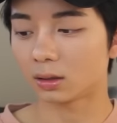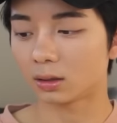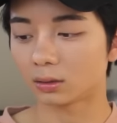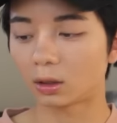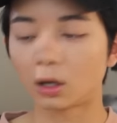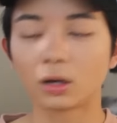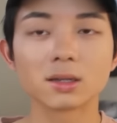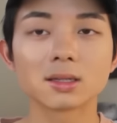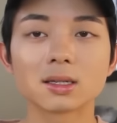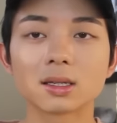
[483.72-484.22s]

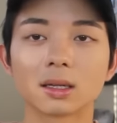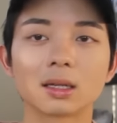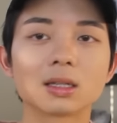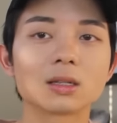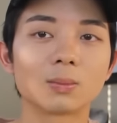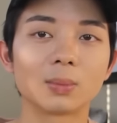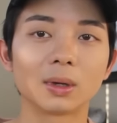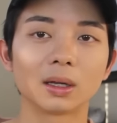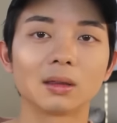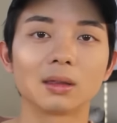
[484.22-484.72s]
honestly, that's
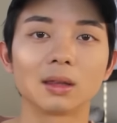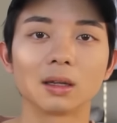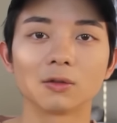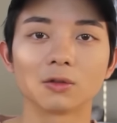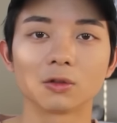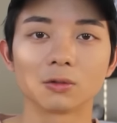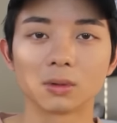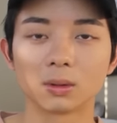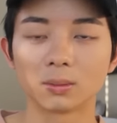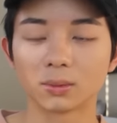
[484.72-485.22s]
a big thing
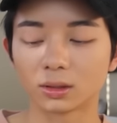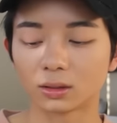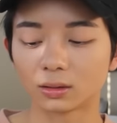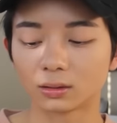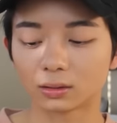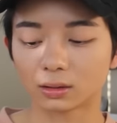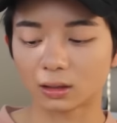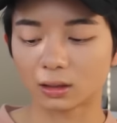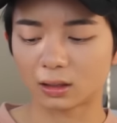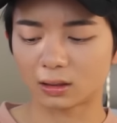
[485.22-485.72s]
for me
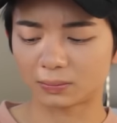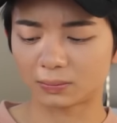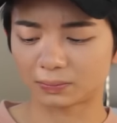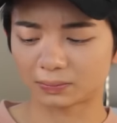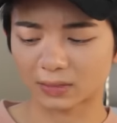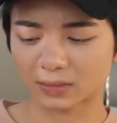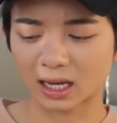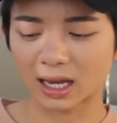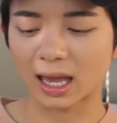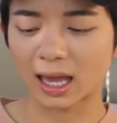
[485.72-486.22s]
because
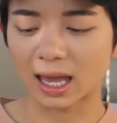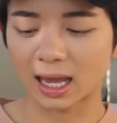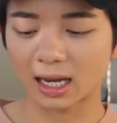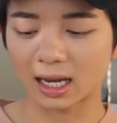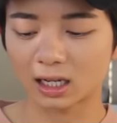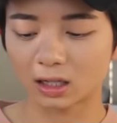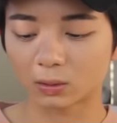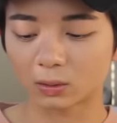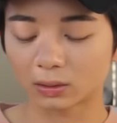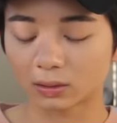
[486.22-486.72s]
I
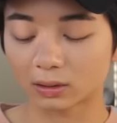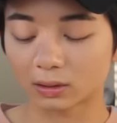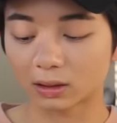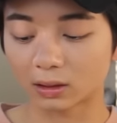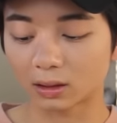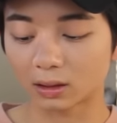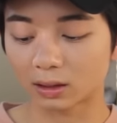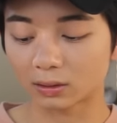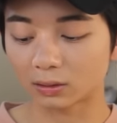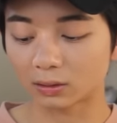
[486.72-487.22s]
hate it when
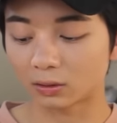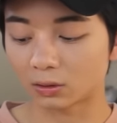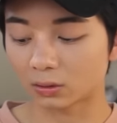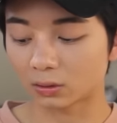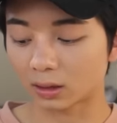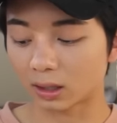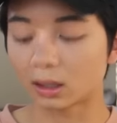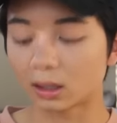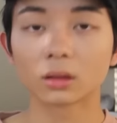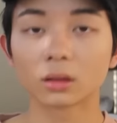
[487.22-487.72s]
sunglasses do
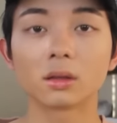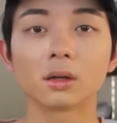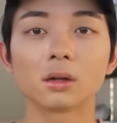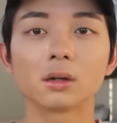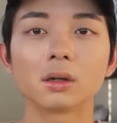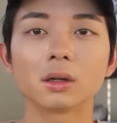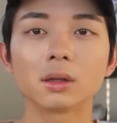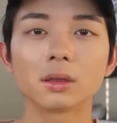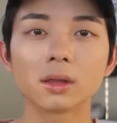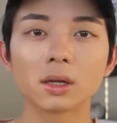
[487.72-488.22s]
that. The
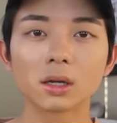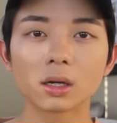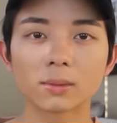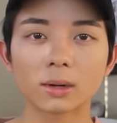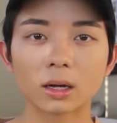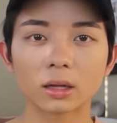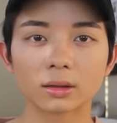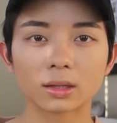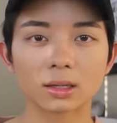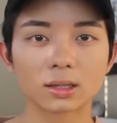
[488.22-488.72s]
good thing
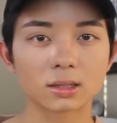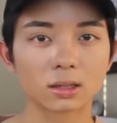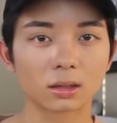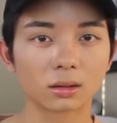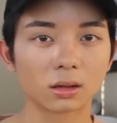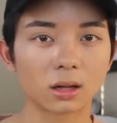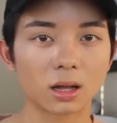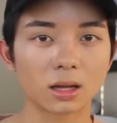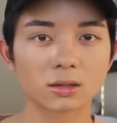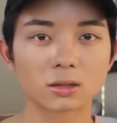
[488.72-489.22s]
about these
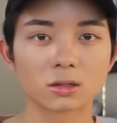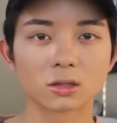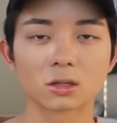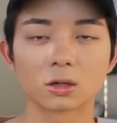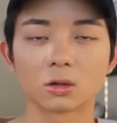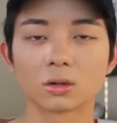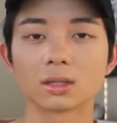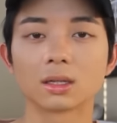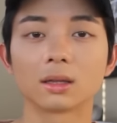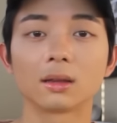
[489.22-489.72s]
sunglasses
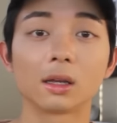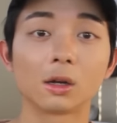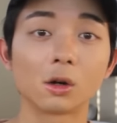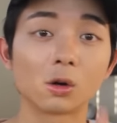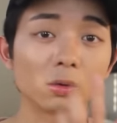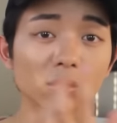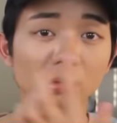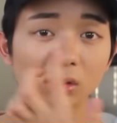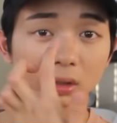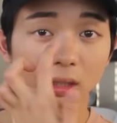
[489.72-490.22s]
though is that they
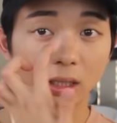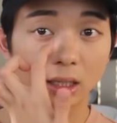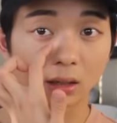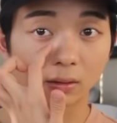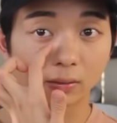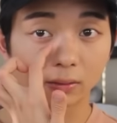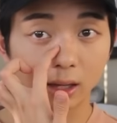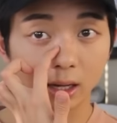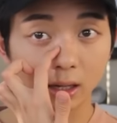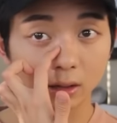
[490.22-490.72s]
don't
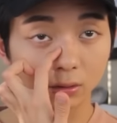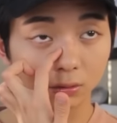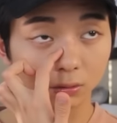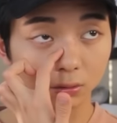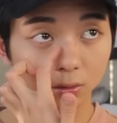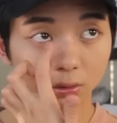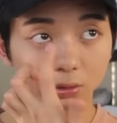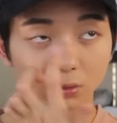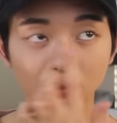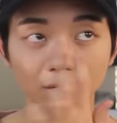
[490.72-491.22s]
leave that
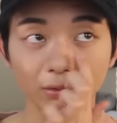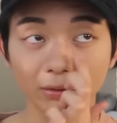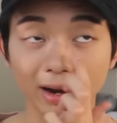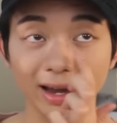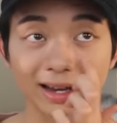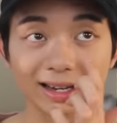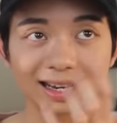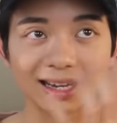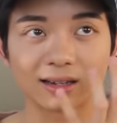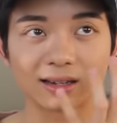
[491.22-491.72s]

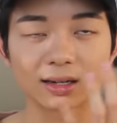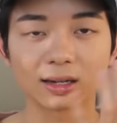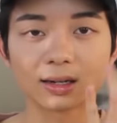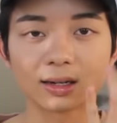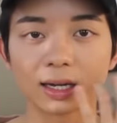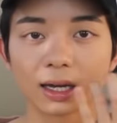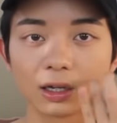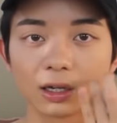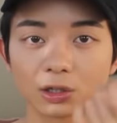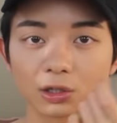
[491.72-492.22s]
red
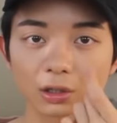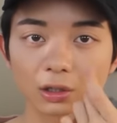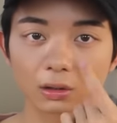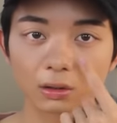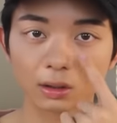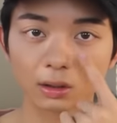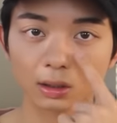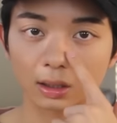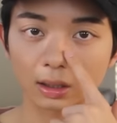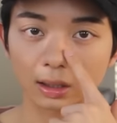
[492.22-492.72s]

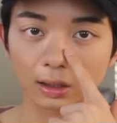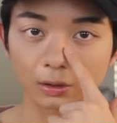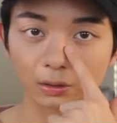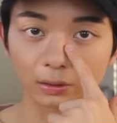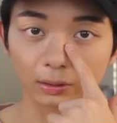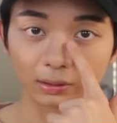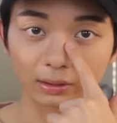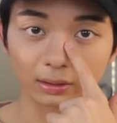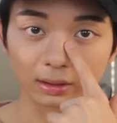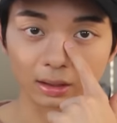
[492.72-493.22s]
indentation in your
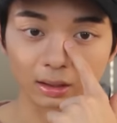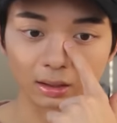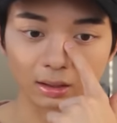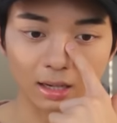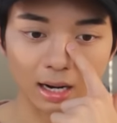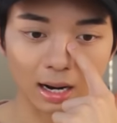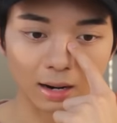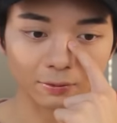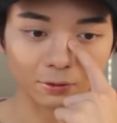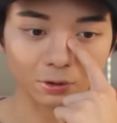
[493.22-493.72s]
skin
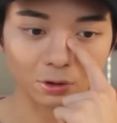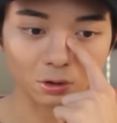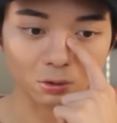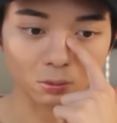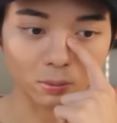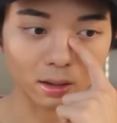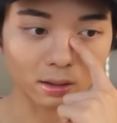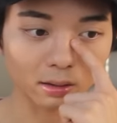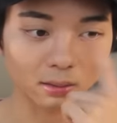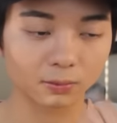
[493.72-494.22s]
after you
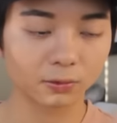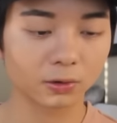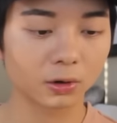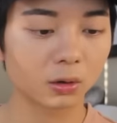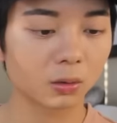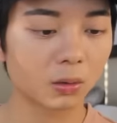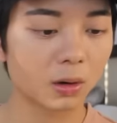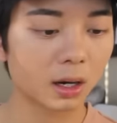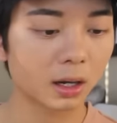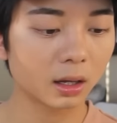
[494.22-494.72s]
wear them for
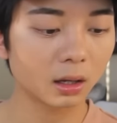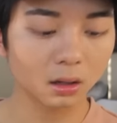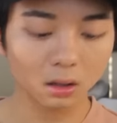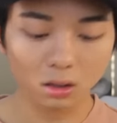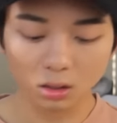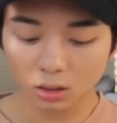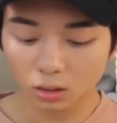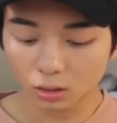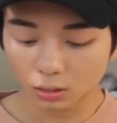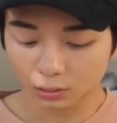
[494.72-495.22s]
a while.
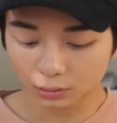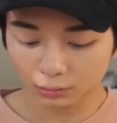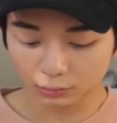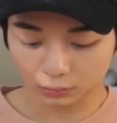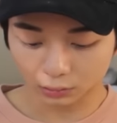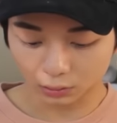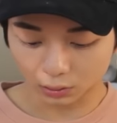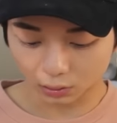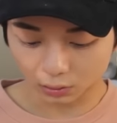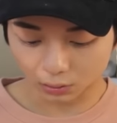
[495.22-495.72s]

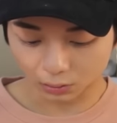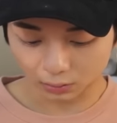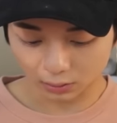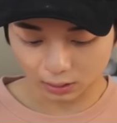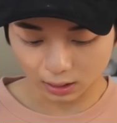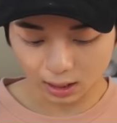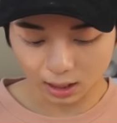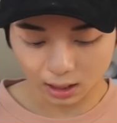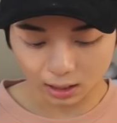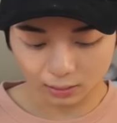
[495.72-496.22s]
So
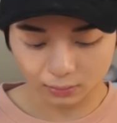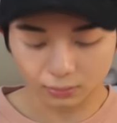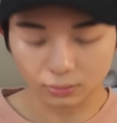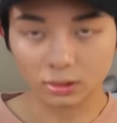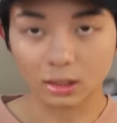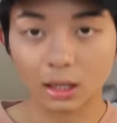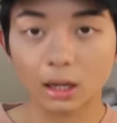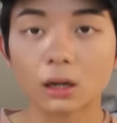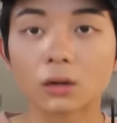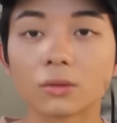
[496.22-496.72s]
yeah,
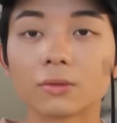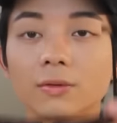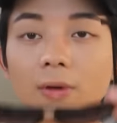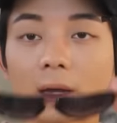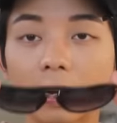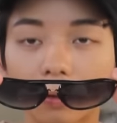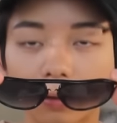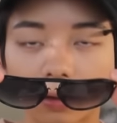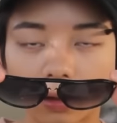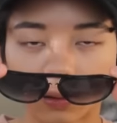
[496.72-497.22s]
they are
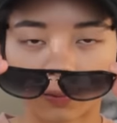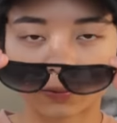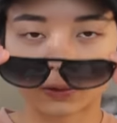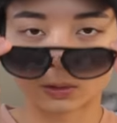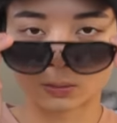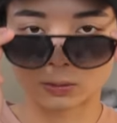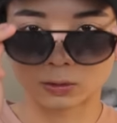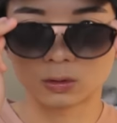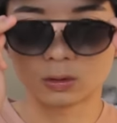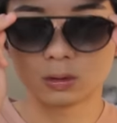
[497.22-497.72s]
very
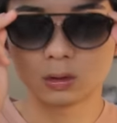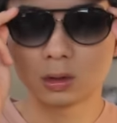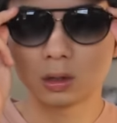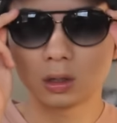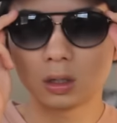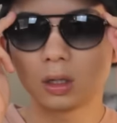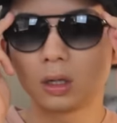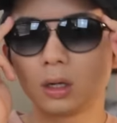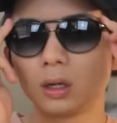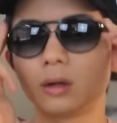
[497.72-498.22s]
comfortable.
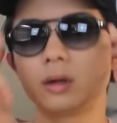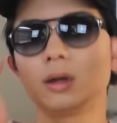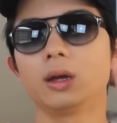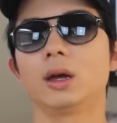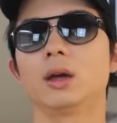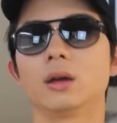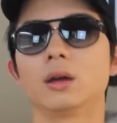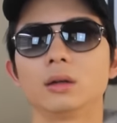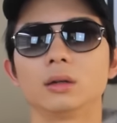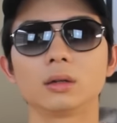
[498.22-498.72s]

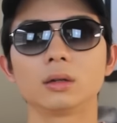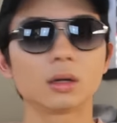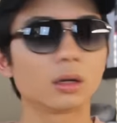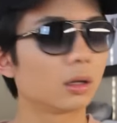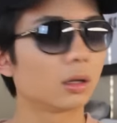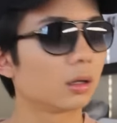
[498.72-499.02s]
And